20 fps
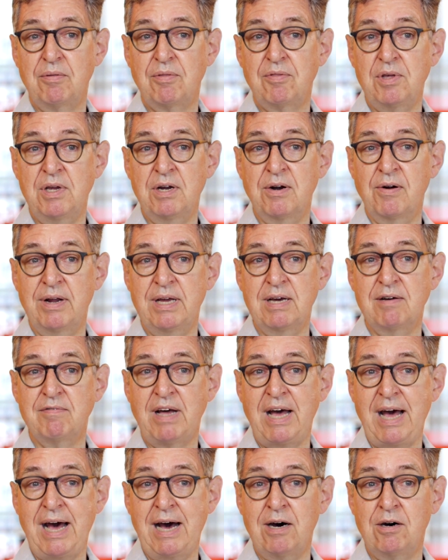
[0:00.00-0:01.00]
theory of
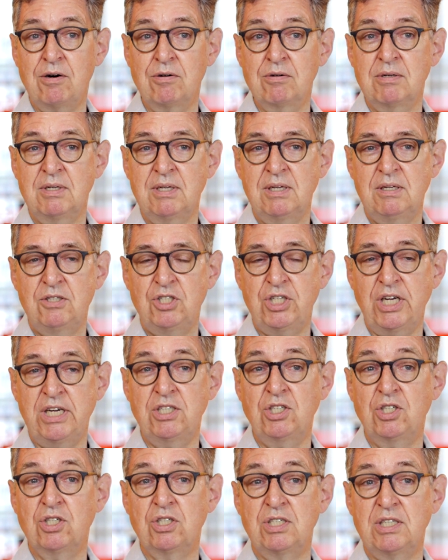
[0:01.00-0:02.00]
how
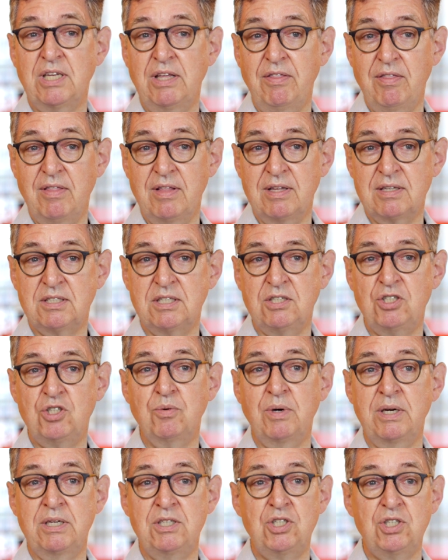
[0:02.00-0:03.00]
changes in the
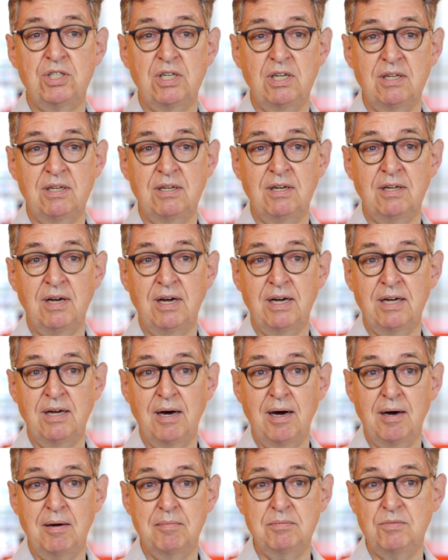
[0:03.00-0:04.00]
situation
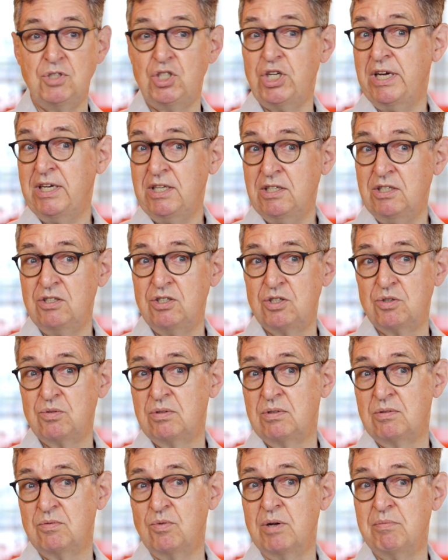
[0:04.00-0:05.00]
change
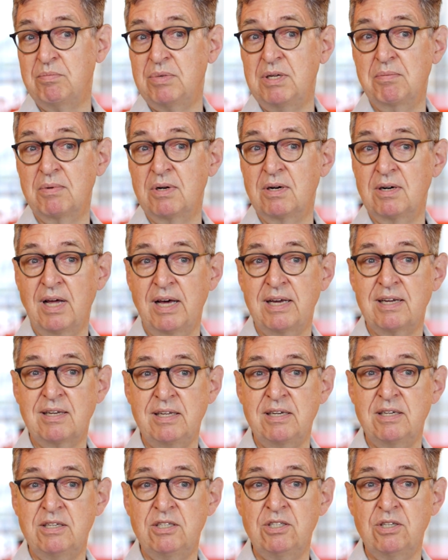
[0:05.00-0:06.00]
what people are likely to